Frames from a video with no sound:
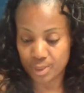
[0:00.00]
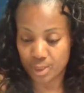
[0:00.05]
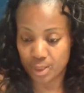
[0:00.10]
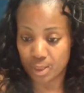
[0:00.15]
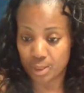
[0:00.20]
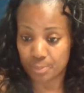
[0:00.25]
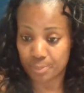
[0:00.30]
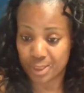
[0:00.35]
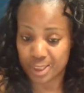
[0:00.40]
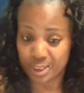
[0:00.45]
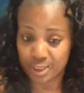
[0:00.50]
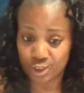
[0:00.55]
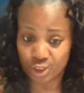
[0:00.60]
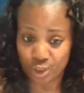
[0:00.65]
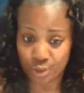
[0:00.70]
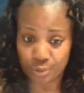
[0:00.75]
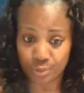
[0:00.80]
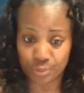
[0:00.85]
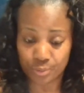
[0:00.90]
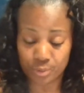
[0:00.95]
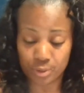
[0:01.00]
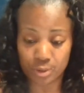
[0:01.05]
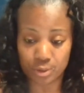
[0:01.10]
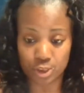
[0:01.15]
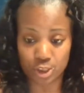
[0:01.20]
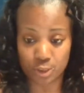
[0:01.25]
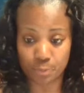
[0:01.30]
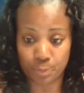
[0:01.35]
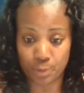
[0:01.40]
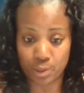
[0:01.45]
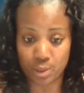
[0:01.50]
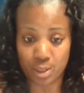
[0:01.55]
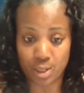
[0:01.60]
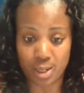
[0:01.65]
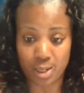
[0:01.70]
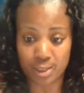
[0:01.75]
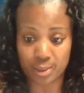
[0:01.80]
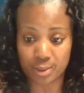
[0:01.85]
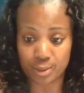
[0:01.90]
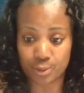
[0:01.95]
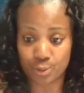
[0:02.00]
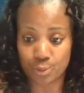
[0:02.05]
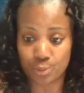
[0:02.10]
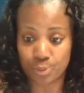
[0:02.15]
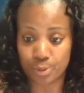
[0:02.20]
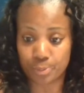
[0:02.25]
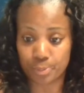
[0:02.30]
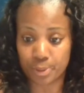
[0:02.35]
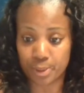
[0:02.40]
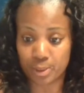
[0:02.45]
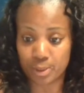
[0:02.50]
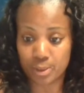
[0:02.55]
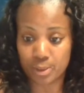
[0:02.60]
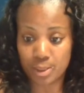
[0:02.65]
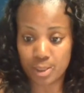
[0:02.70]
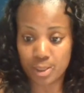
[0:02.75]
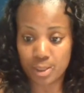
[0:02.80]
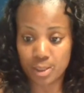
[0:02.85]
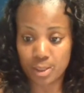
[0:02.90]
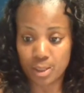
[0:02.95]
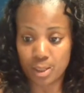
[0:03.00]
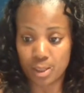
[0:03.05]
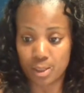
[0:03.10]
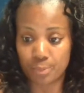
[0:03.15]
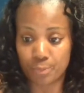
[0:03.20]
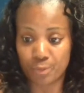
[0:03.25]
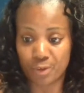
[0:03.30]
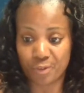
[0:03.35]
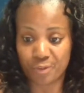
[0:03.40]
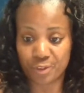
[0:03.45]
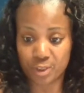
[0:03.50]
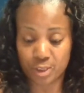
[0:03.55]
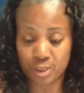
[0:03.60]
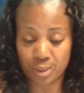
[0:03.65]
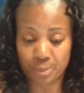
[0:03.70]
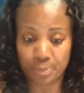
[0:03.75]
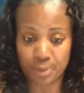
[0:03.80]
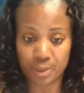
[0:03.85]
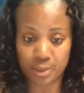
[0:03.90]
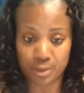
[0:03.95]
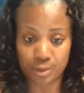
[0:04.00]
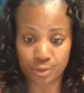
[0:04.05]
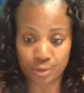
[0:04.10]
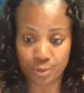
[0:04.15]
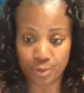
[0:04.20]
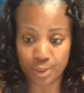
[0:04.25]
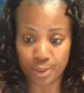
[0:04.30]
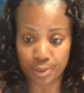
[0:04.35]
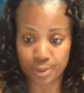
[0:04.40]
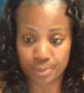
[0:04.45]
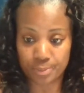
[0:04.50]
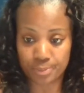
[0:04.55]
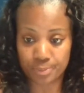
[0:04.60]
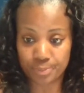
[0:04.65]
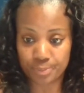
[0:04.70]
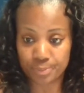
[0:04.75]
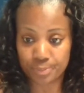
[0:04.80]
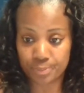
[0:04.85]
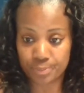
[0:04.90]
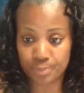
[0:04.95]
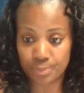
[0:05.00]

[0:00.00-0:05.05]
it. Lee Jones, just book a consult with me in reference to the business credit.